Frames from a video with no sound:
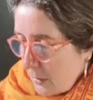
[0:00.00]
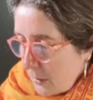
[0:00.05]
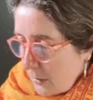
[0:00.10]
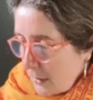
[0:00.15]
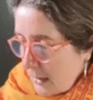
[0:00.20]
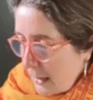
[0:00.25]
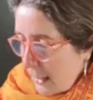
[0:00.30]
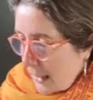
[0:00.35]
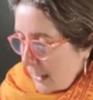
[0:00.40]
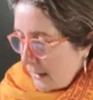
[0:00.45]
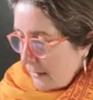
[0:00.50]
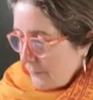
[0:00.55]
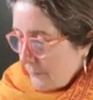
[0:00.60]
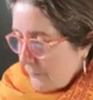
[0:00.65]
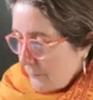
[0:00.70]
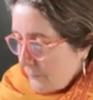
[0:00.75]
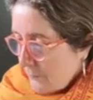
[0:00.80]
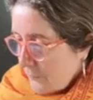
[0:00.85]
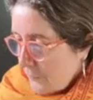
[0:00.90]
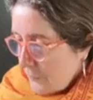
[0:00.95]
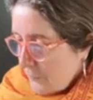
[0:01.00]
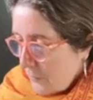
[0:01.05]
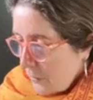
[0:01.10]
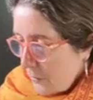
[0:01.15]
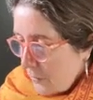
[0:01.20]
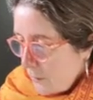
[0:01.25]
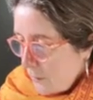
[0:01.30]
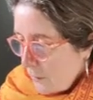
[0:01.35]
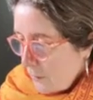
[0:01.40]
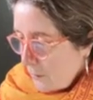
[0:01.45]
Okay,
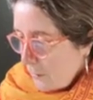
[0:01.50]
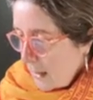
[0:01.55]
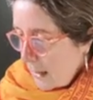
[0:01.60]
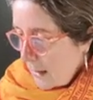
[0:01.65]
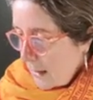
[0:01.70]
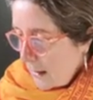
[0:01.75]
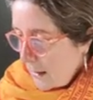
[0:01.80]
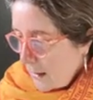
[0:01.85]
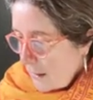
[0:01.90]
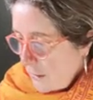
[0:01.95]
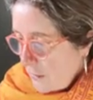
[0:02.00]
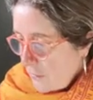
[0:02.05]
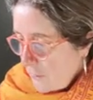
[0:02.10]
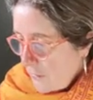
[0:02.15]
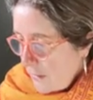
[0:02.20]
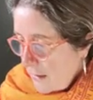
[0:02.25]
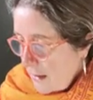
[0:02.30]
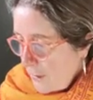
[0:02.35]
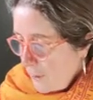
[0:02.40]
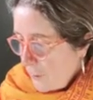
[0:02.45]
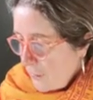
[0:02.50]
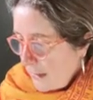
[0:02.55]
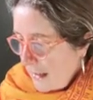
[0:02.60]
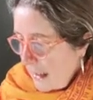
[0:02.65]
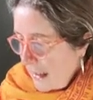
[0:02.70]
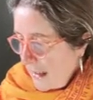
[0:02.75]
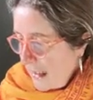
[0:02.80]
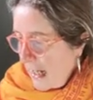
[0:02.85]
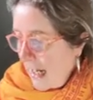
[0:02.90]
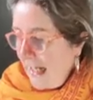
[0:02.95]
so the number again,